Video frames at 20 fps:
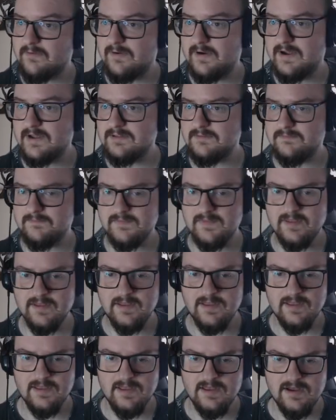right?
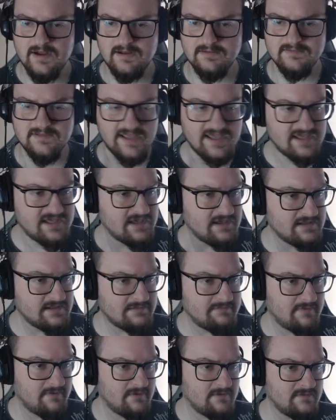I'm taking
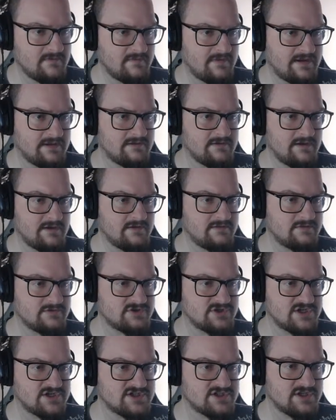the ball, I'm going to
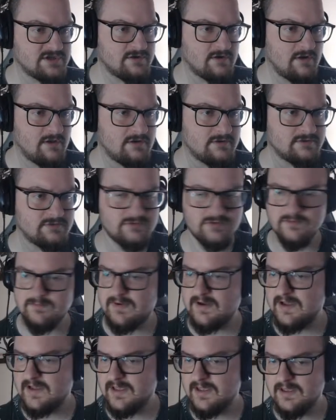change the color to
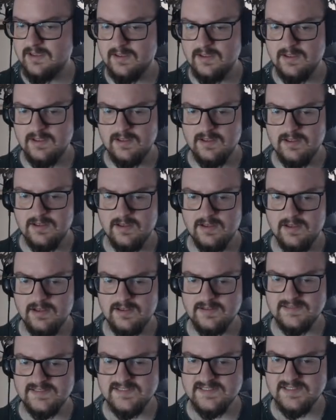my
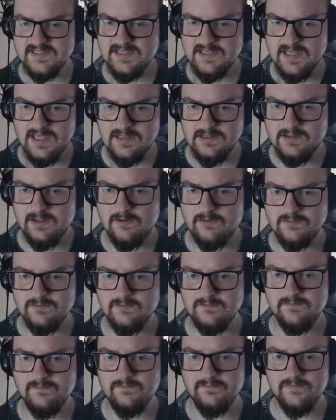skin
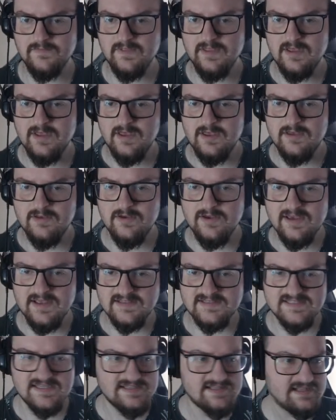tone. You
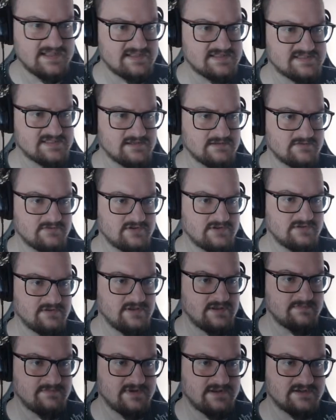can see that it's not really
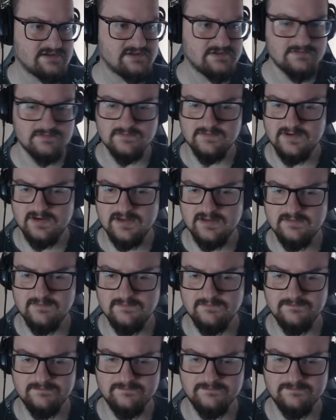doing much, right?